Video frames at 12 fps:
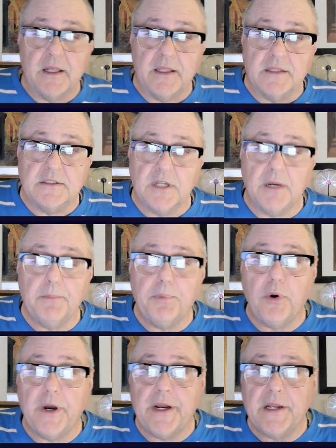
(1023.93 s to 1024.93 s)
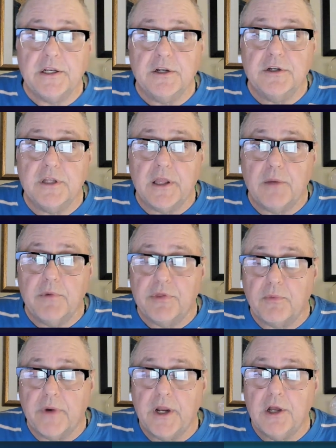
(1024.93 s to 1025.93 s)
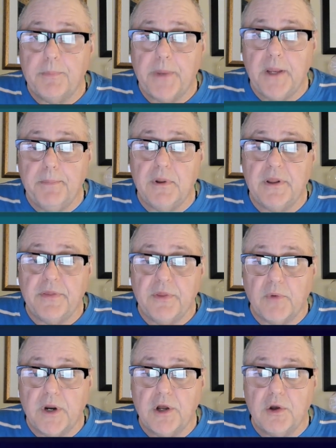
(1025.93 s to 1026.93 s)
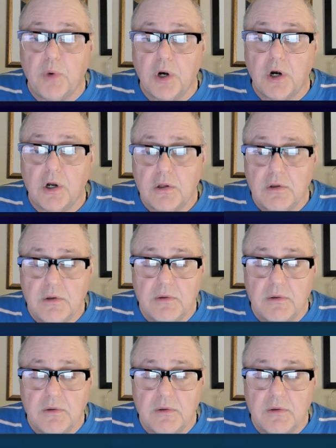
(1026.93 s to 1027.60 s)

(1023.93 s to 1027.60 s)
At some point, you're dealing with real people in the real world.